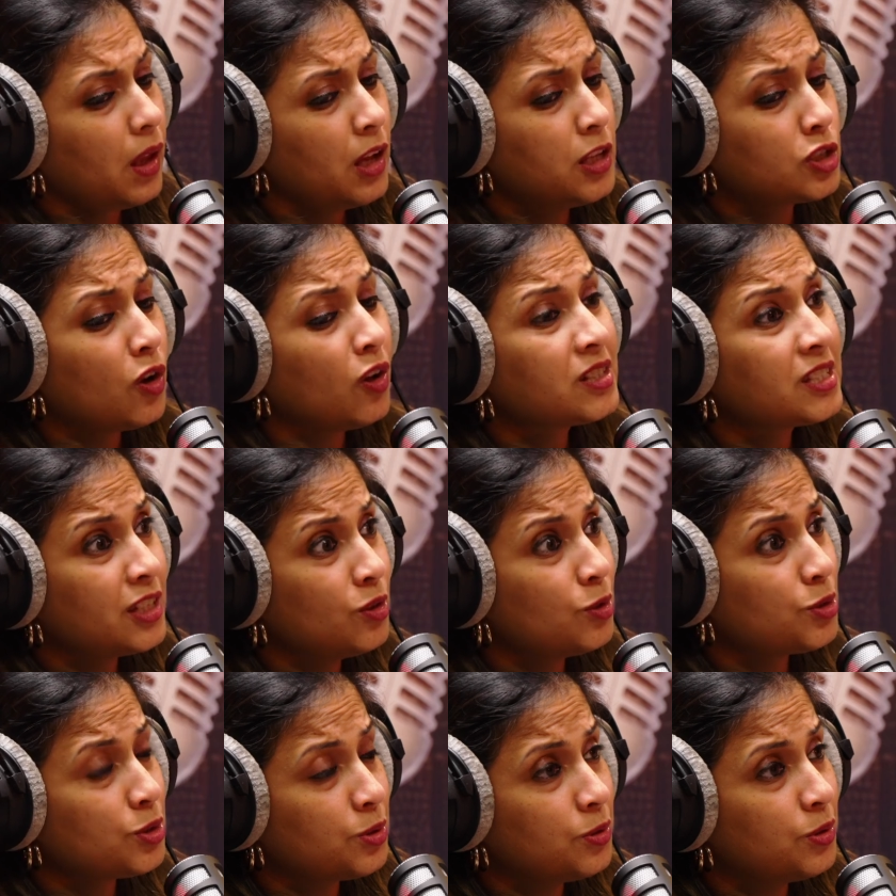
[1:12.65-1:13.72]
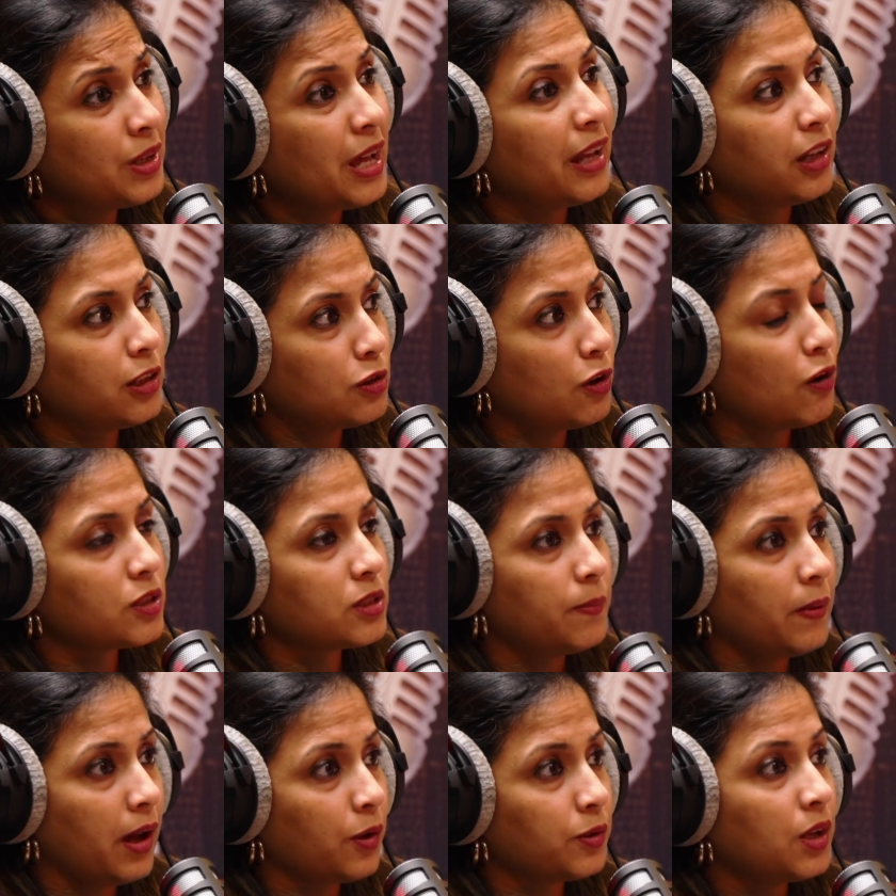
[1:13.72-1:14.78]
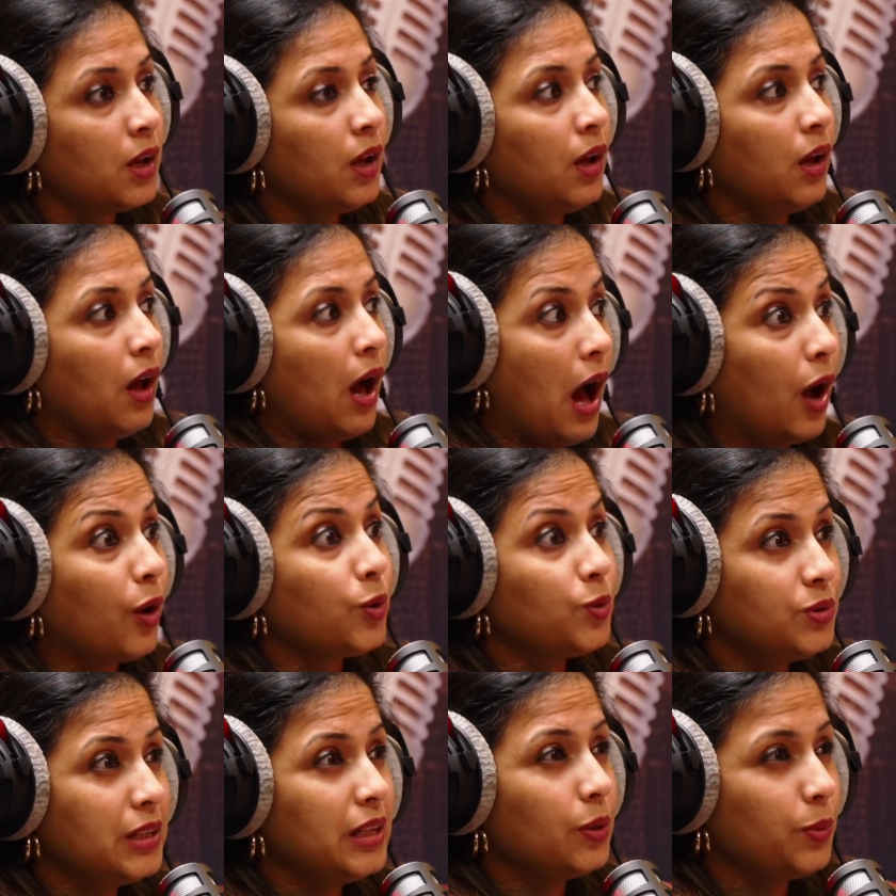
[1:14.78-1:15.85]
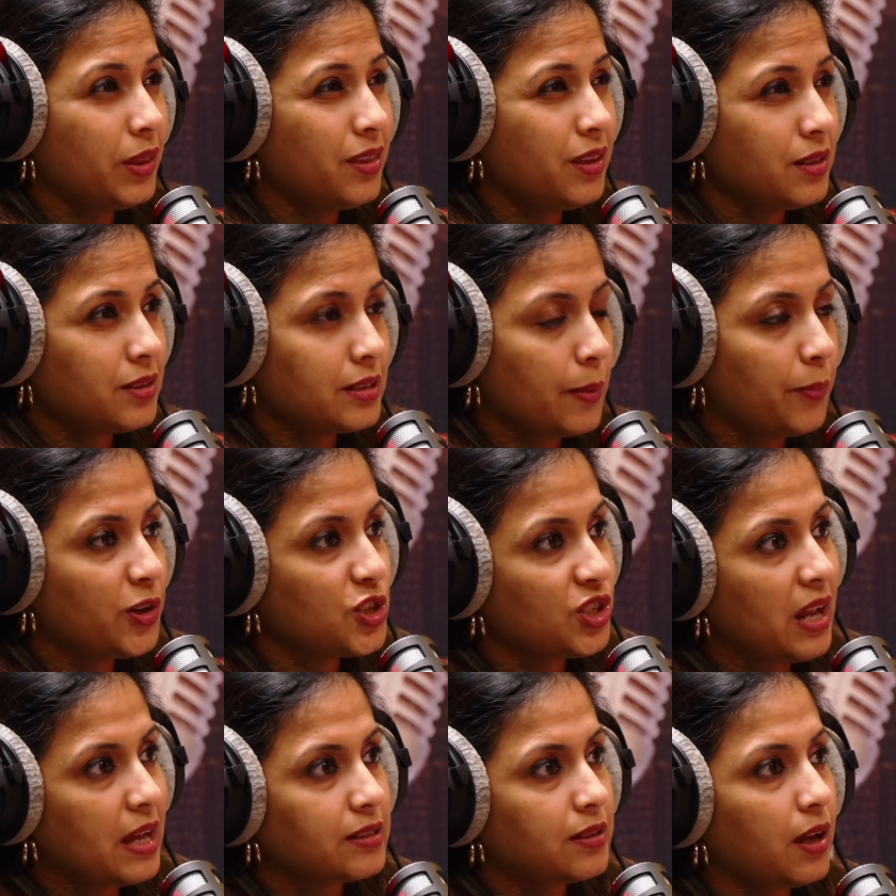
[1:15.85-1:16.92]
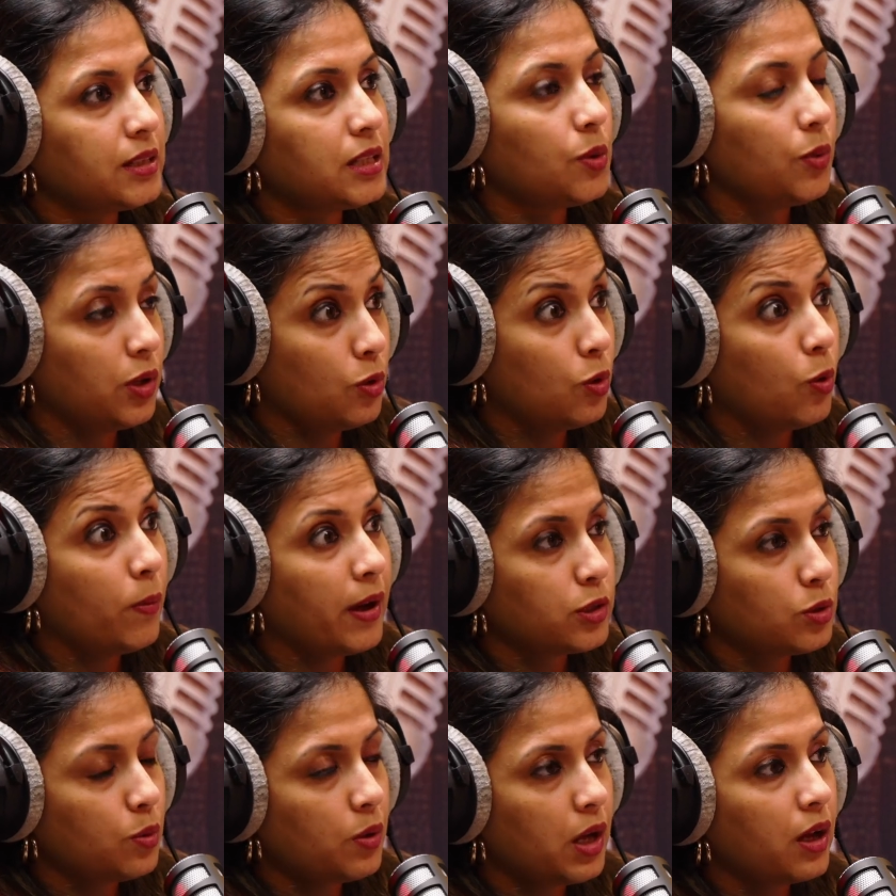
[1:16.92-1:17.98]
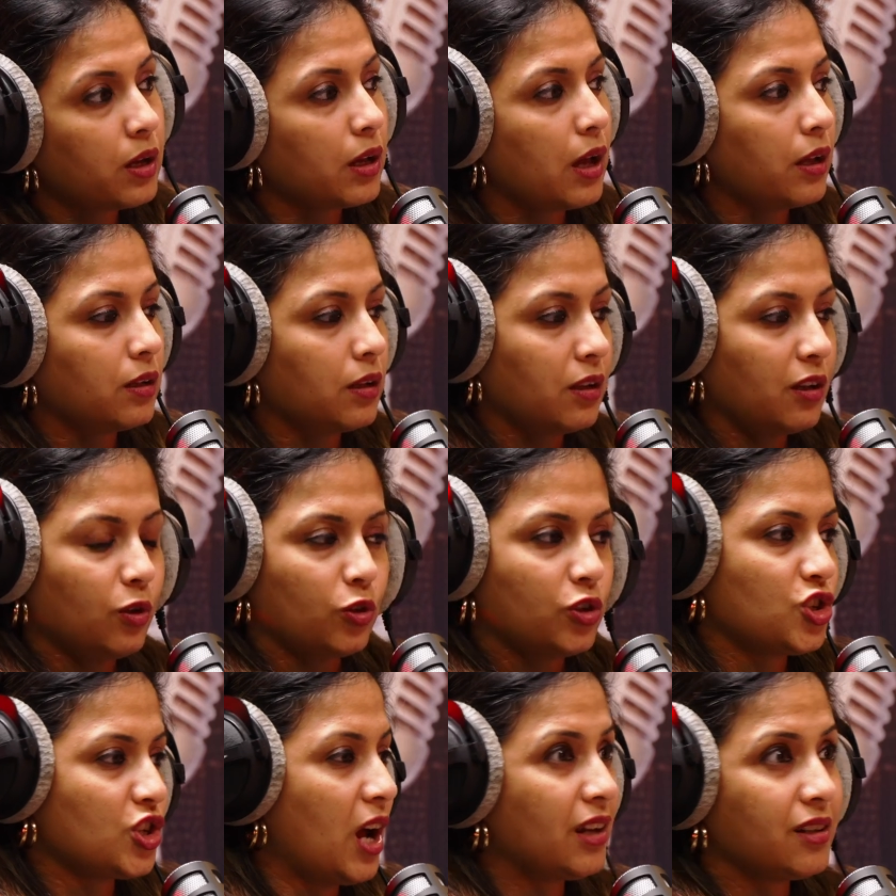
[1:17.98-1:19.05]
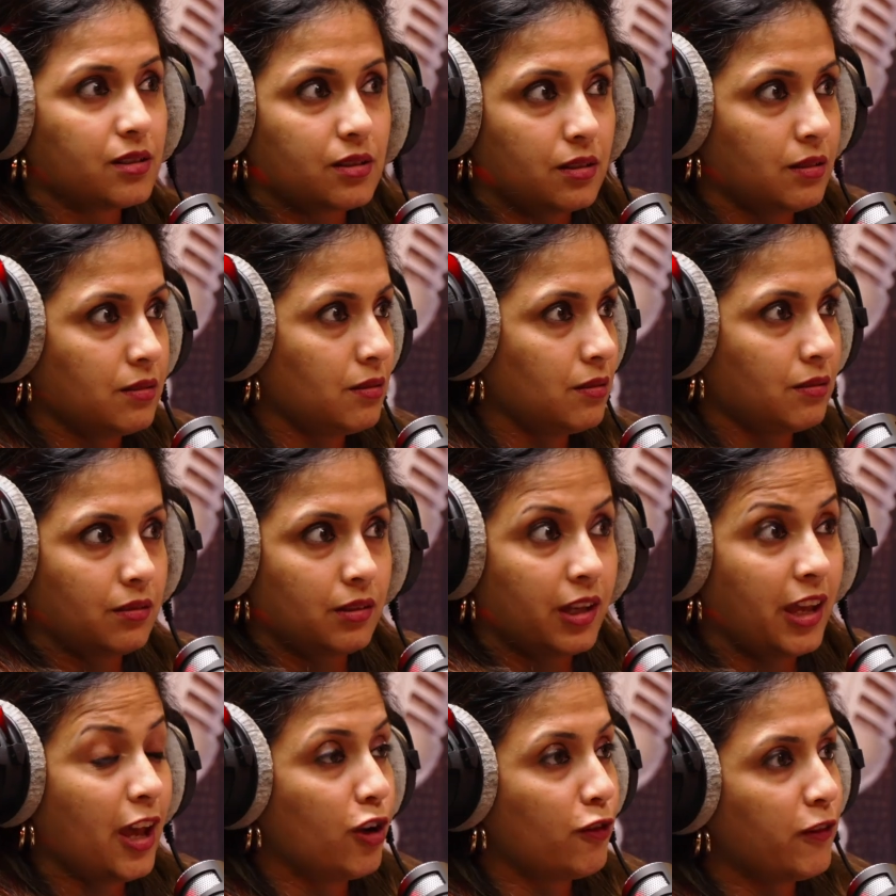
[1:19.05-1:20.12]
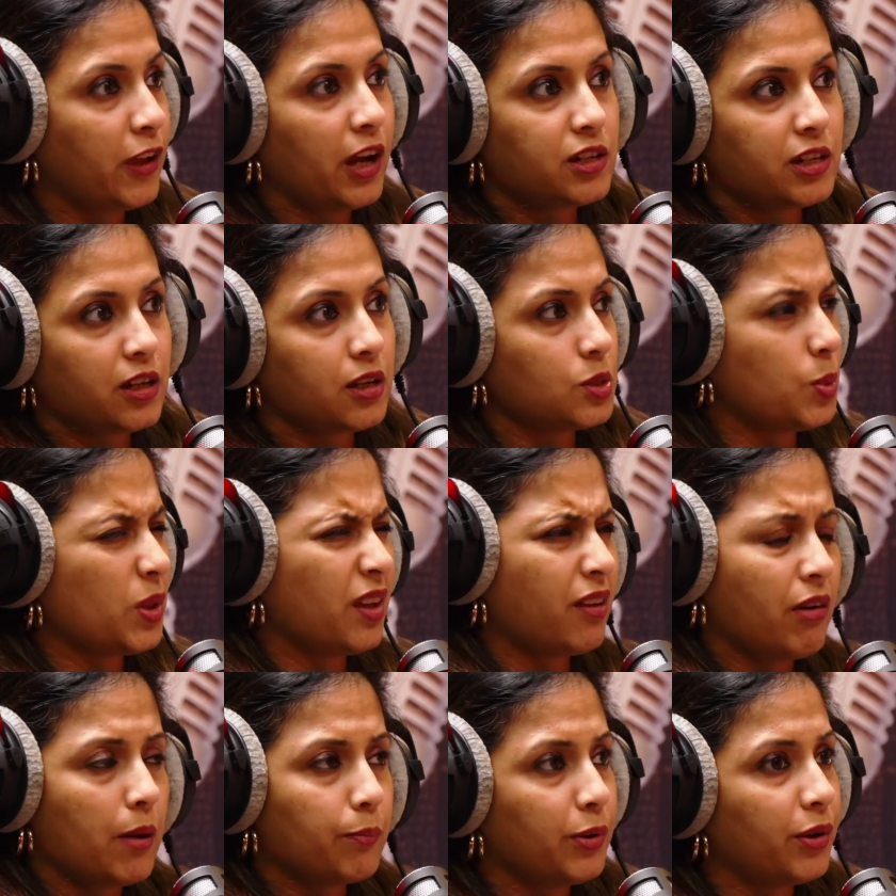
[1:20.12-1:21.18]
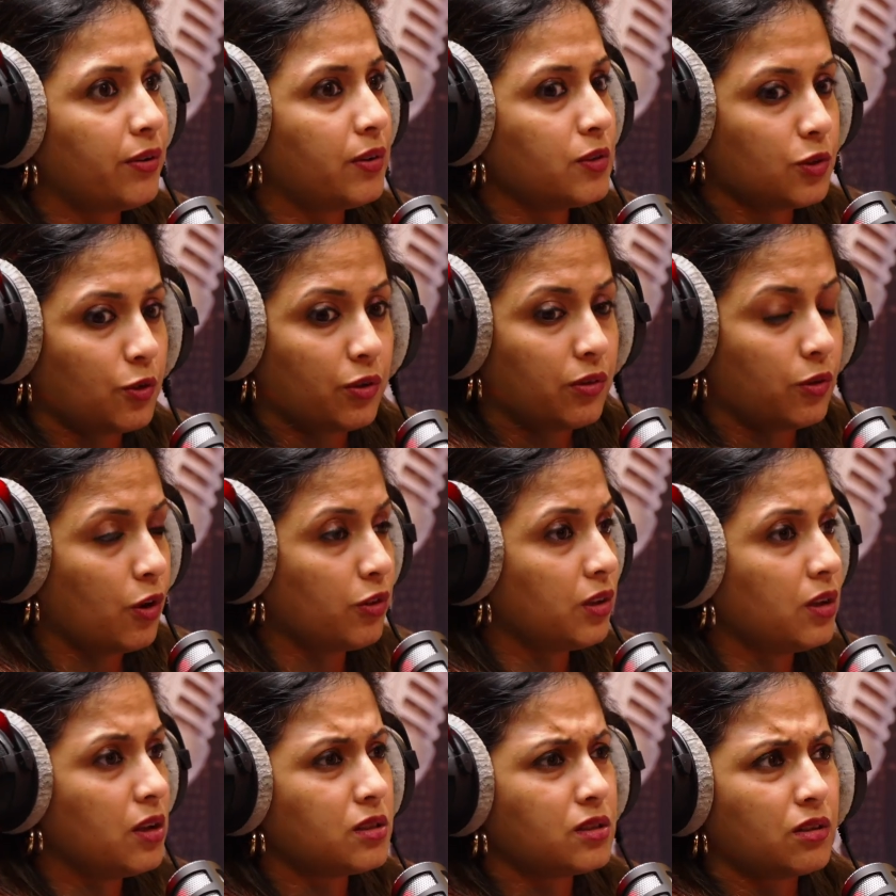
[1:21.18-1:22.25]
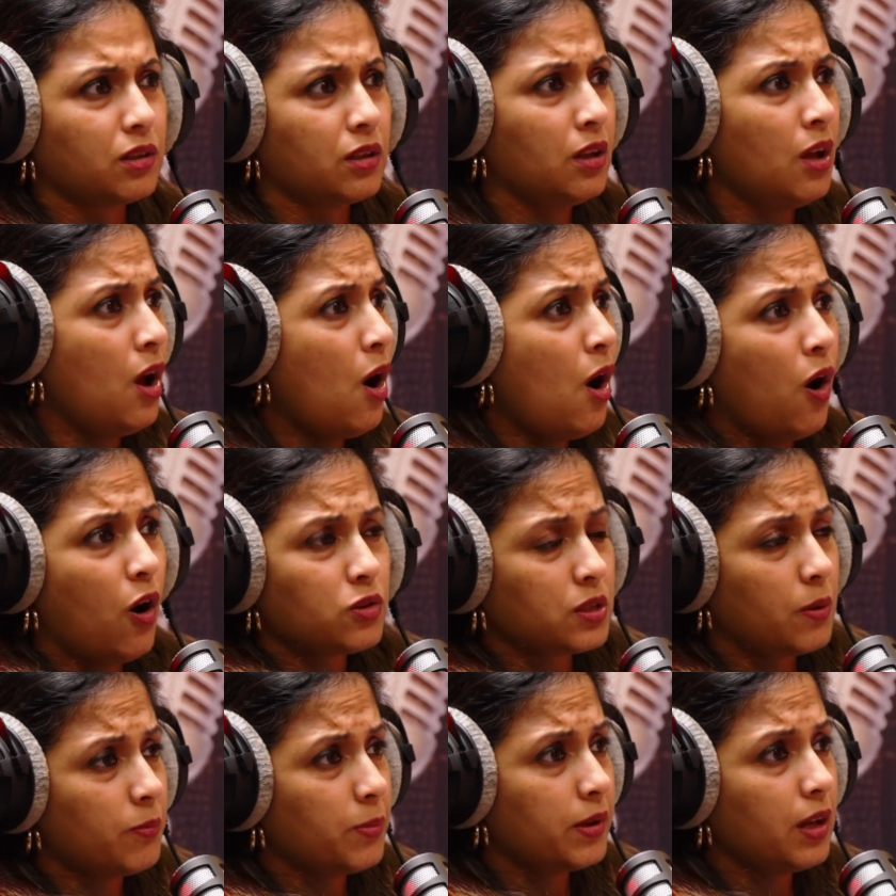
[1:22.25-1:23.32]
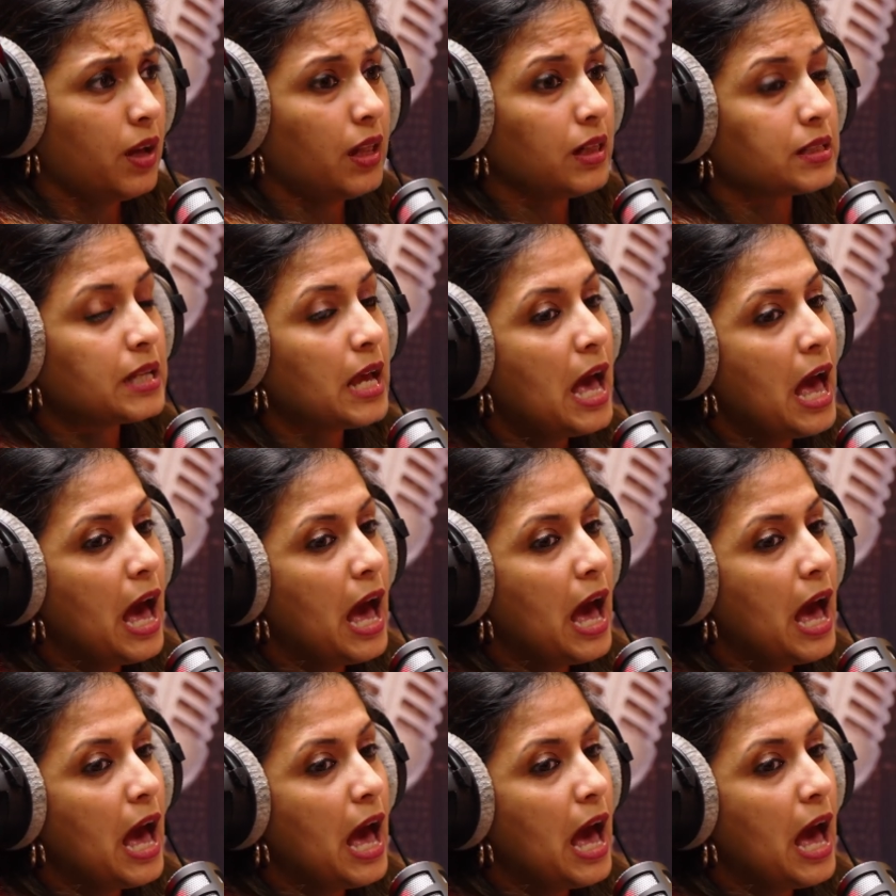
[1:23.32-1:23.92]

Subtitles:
It's called See You Soon, and it talks about how you deal with this separation anxiety when you go back to work and, the child is in the care of caretakers, whether grandparents or the nursery or somebody else.